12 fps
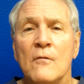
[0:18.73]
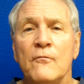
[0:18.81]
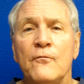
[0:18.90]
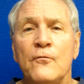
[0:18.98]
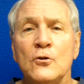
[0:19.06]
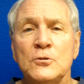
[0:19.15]

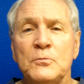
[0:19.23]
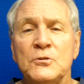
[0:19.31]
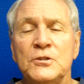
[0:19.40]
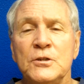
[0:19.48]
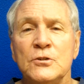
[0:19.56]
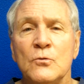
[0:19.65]
First
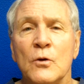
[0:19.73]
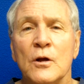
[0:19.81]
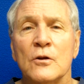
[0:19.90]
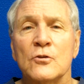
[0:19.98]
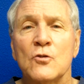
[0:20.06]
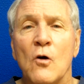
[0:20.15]
procedure we're
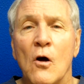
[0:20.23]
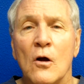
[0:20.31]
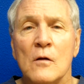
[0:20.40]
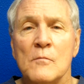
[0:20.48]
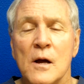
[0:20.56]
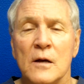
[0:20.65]
going to
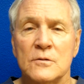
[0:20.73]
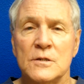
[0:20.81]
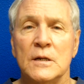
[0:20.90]
talk about